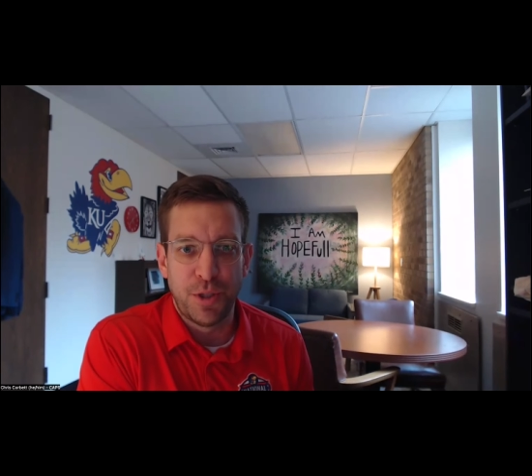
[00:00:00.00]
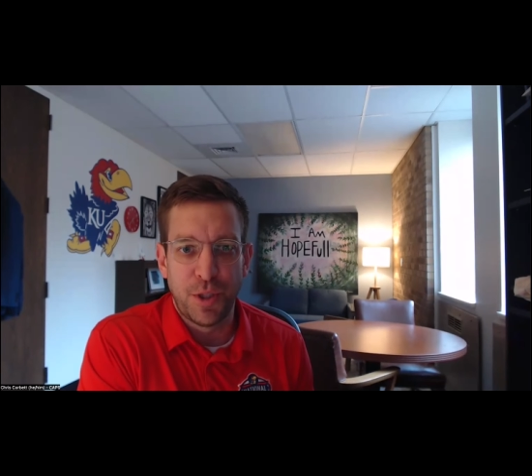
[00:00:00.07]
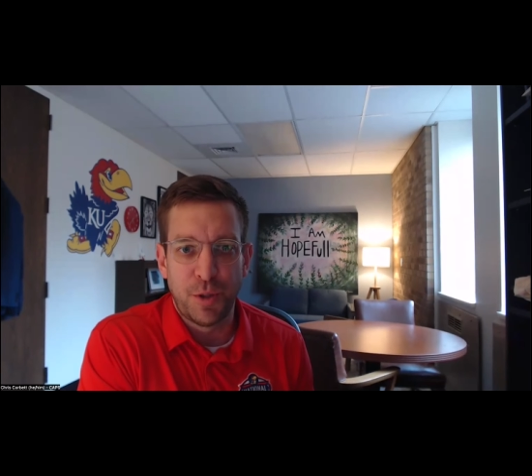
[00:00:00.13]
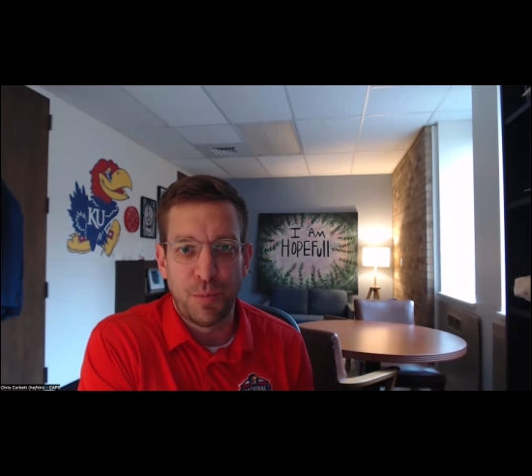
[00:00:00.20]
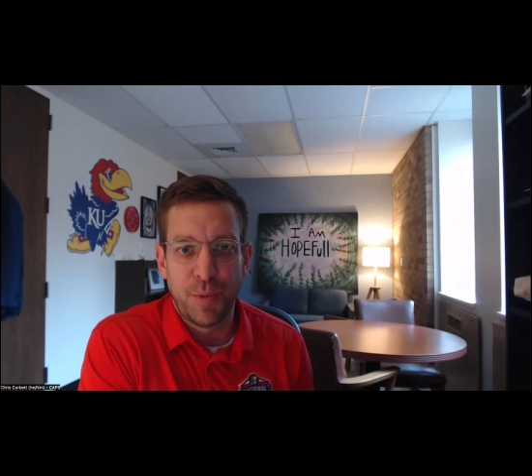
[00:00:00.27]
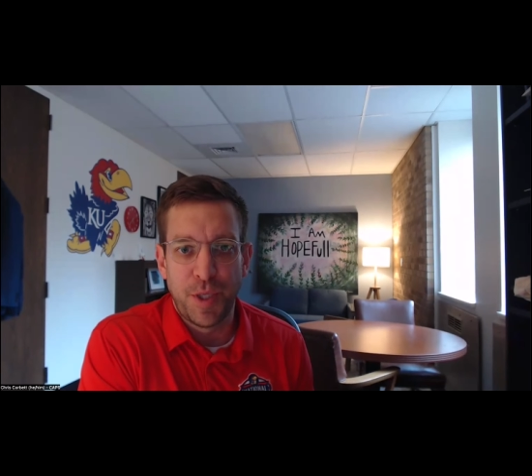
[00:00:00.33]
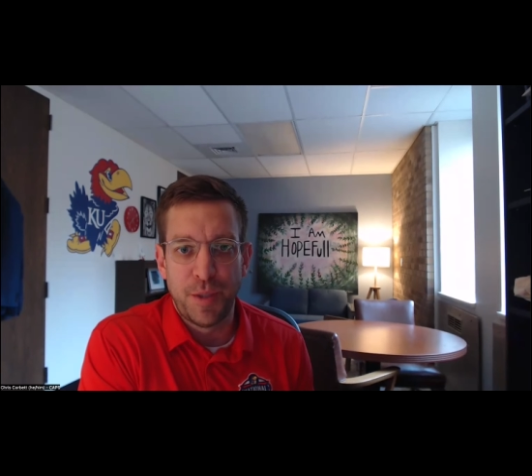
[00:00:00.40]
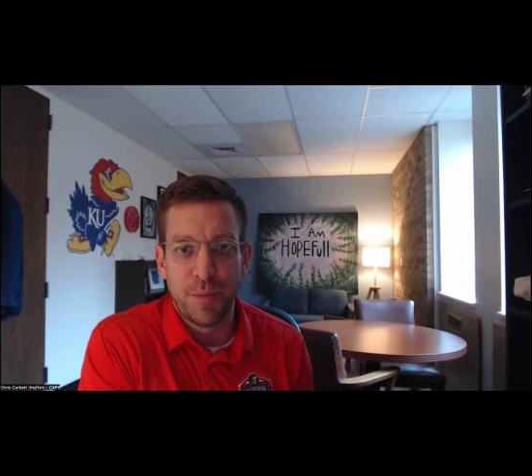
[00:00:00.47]

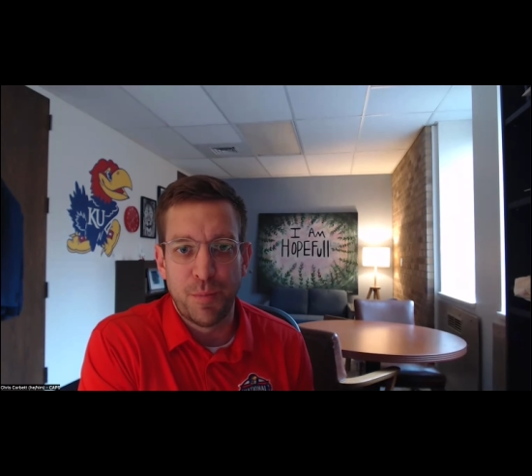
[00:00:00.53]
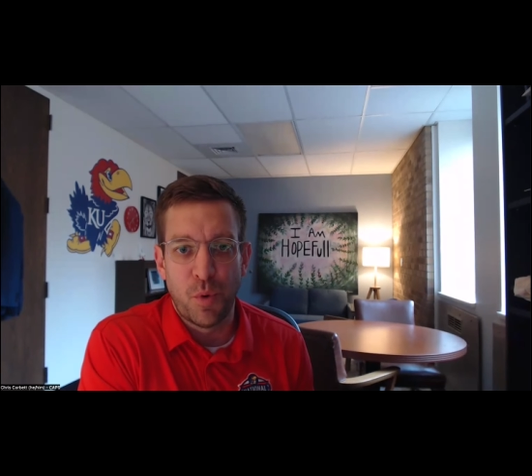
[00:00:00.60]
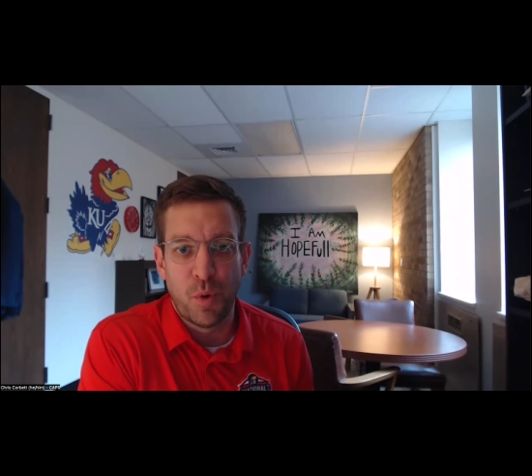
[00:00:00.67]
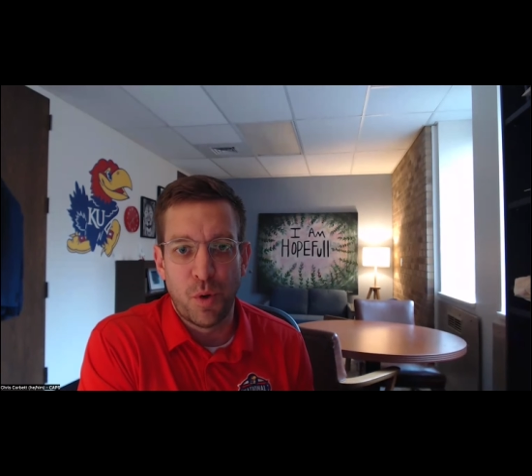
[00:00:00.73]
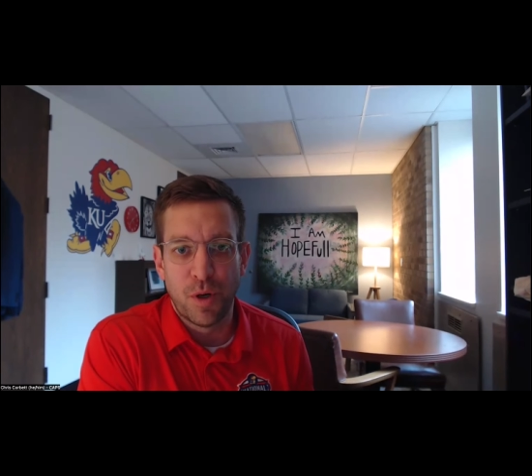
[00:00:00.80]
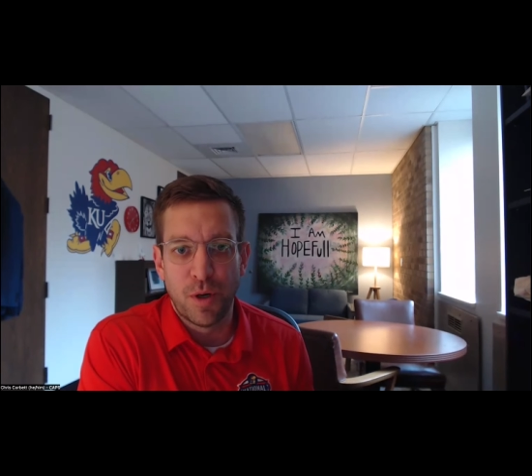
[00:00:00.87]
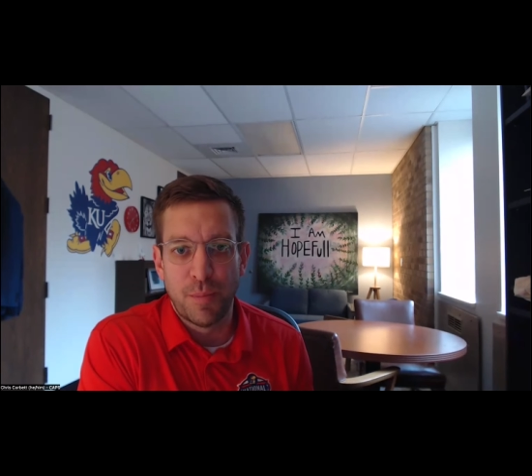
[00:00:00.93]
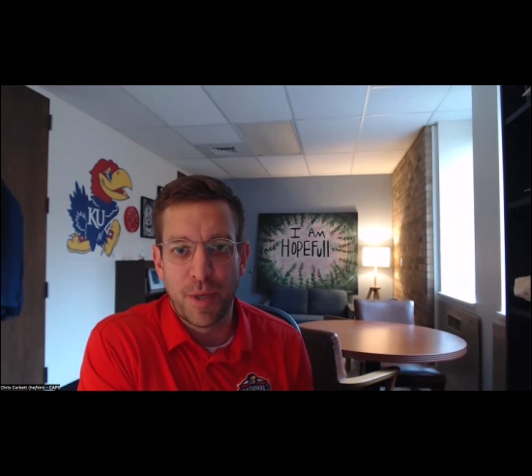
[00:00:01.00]
little bit
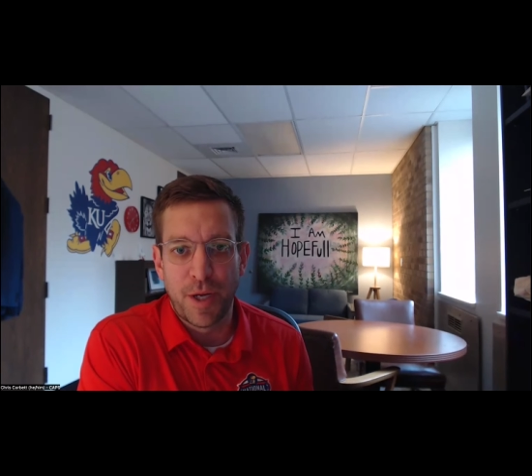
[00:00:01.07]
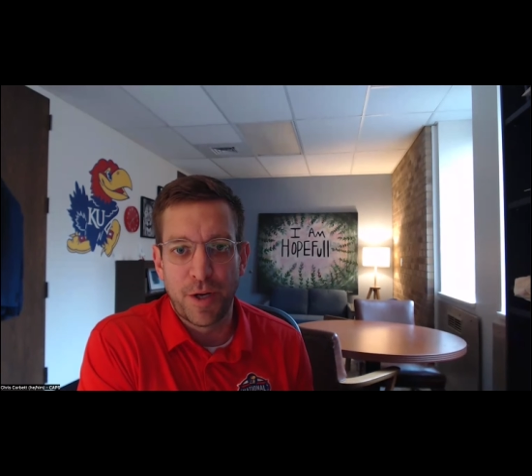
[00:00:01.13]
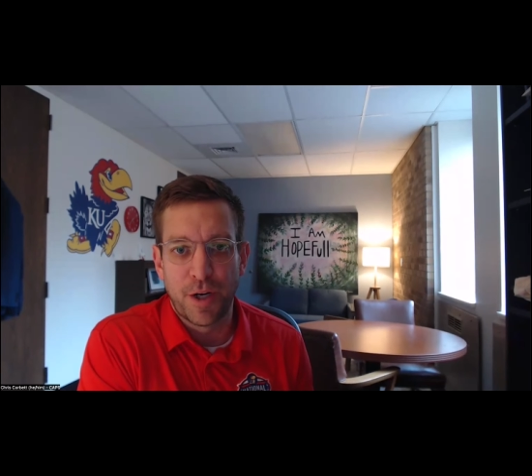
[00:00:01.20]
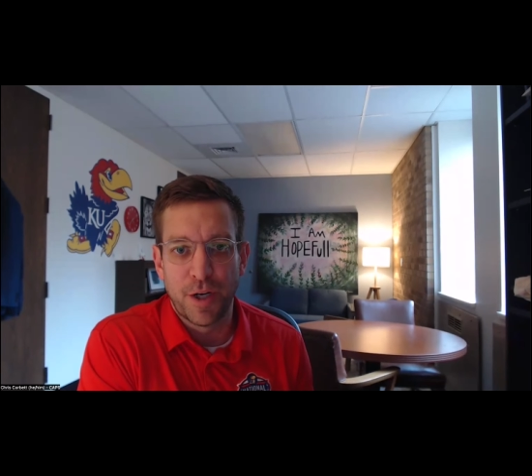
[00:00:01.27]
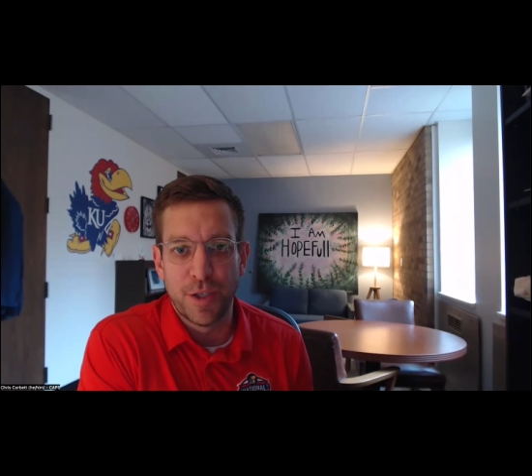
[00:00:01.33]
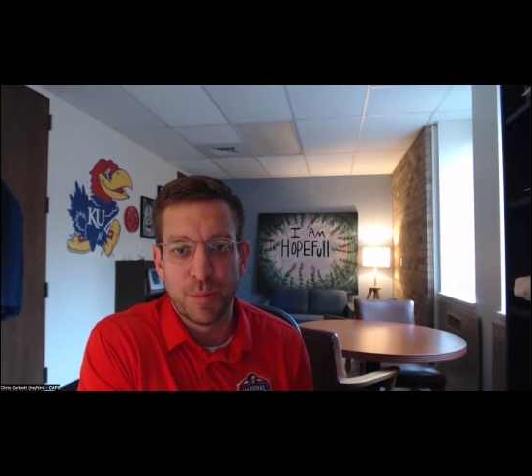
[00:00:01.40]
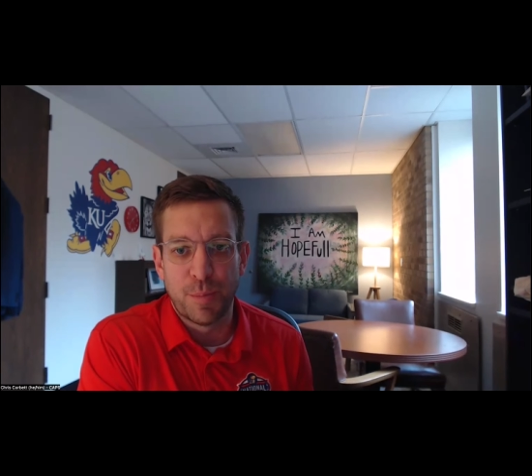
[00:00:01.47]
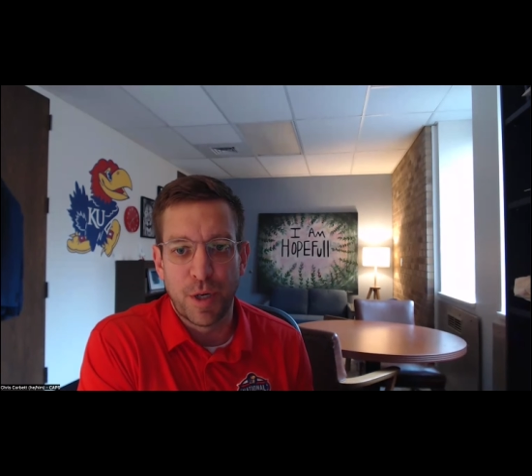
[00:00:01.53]
more about
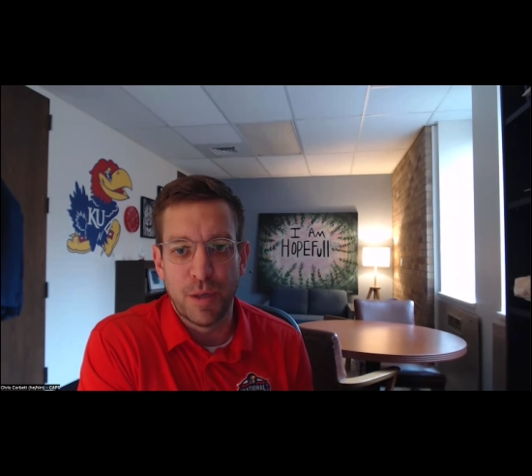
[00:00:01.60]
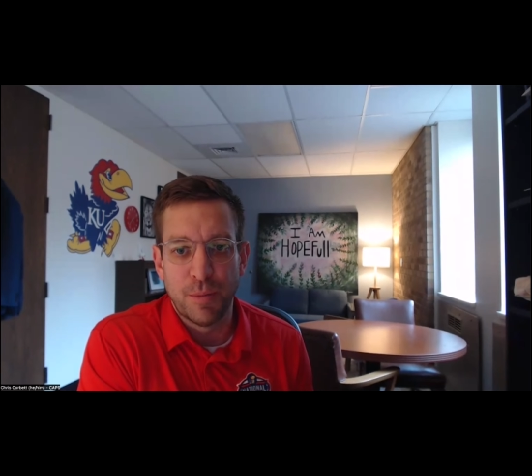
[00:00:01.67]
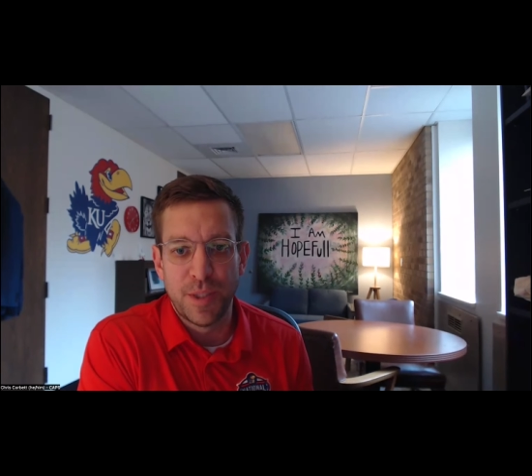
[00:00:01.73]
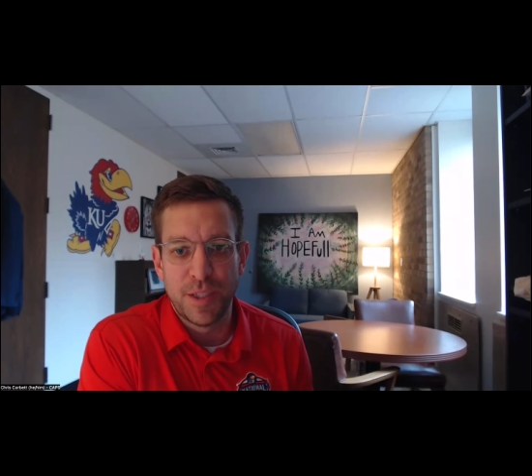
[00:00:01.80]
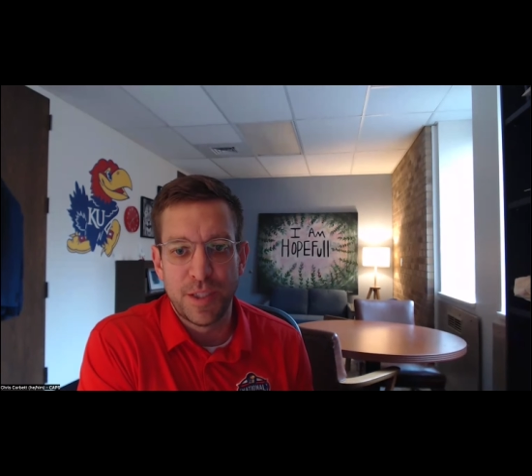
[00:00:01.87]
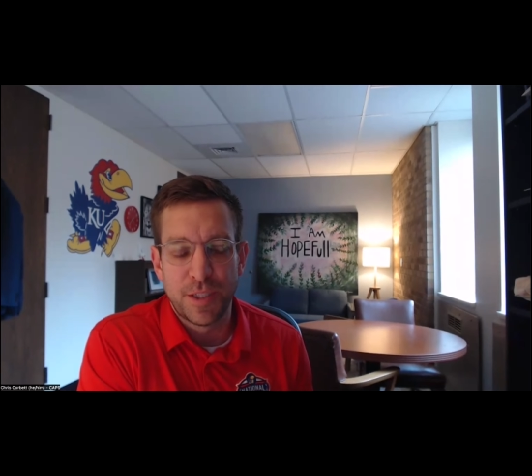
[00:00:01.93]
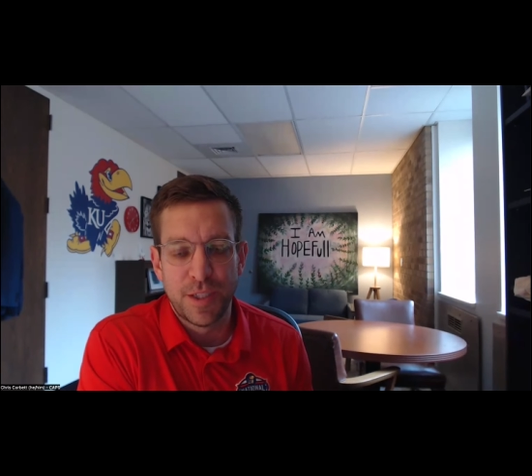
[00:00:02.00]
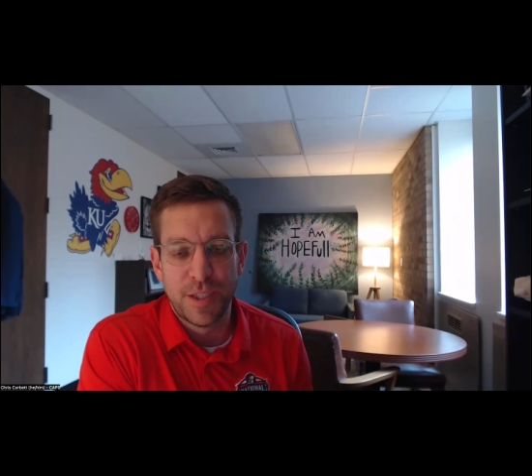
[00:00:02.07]
our
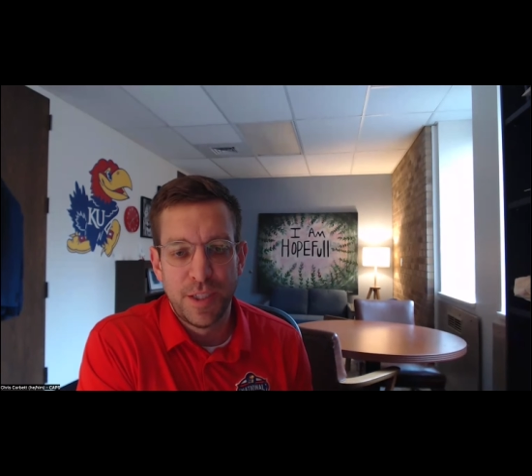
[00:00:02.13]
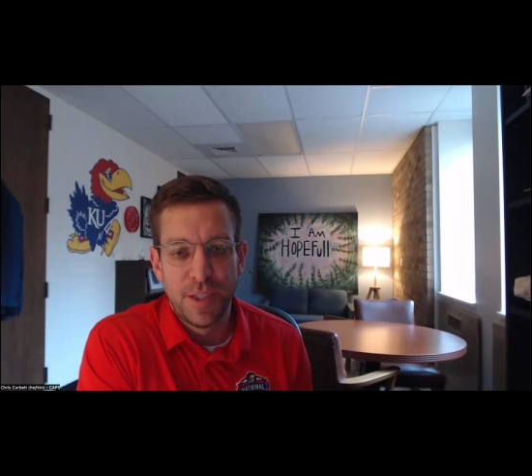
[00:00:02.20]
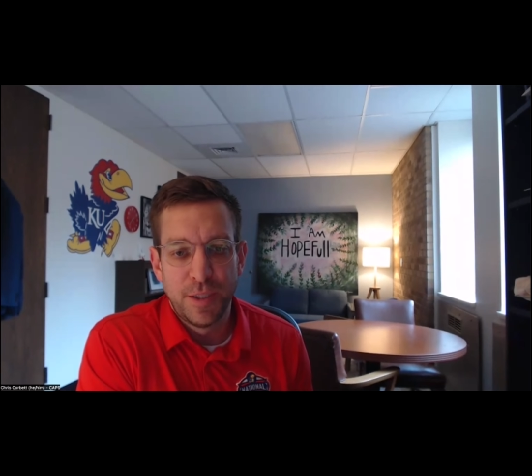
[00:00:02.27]
department.